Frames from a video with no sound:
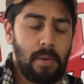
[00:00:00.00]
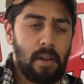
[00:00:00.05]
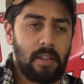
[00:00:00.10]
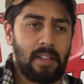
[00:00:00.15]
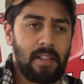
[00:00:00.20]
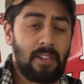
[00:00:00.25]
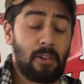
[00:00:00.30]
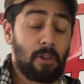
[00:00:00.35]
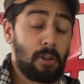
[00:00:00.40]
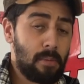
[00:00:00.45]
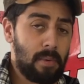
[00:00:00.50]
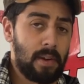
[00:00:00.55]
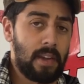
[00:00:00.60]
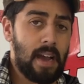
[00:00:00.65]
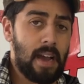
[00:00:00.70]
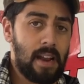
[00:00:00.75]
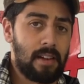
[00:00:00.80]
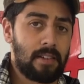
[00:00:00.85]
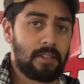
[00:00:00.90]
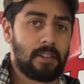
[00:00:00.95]
I think the herb and
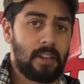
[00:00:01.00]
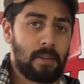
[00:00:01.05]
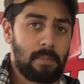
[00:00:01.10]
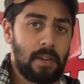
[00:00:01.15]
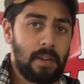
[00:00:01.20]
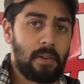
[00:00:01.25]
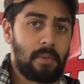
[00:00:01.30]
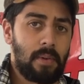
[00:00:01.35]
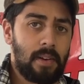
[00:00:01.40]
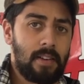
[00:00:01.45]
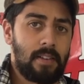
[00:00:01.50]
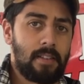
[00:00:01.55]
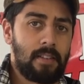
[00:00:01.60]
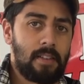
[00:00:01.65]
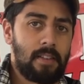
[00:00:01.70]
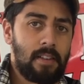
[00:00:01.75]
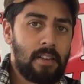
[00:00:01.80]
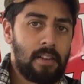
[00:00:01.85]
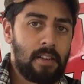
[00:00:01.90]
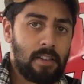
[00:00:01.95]
garlic is going to be a win.
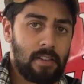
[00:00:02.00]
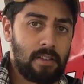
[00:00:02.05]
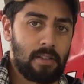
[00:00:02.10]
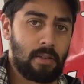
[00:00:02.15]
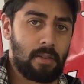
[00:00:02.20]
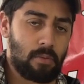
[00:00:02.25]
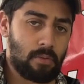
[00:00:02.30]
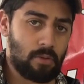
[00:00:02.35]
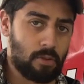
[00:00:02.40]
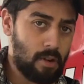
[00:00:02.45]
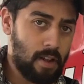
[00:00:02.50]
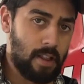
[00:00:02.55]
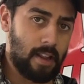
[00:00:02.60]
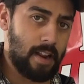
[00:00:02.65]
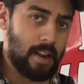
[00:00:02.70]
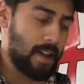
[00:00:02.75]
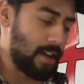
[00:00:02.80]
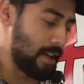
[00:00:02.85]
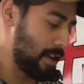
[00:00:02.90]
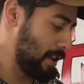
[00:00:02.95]
So we'll try
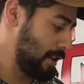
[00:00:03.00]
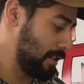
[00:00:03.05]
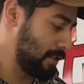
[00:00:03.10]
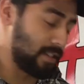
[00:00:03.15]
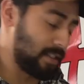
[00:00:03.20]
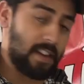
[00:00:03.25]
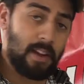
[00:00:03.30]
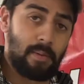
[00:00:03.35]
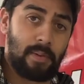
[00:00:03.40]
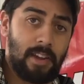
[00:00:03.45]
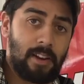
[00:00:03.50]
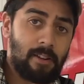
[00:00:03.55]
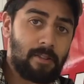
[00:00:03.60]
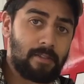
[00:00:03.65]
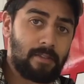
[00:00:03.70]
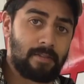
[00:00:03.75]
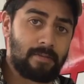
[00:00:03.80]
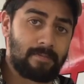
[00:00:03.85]
that out and see how we get on.